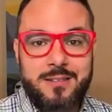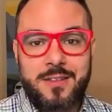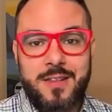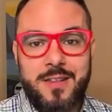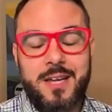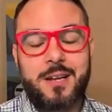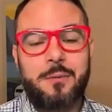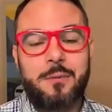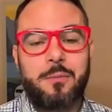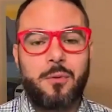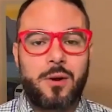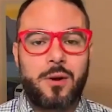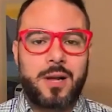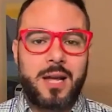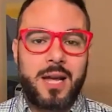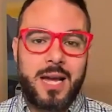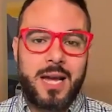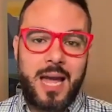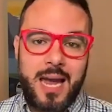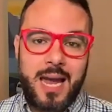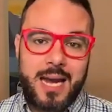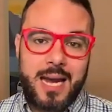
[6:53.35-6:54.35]
So they end up
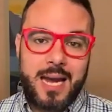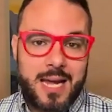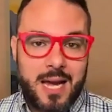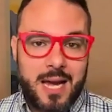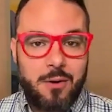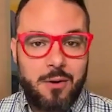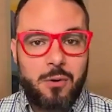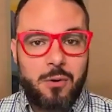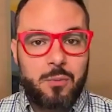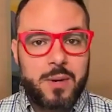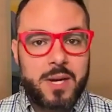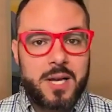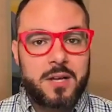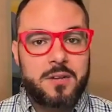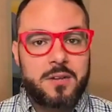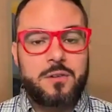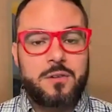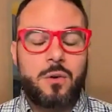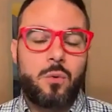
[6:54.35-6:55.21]
working 80 hour weeks.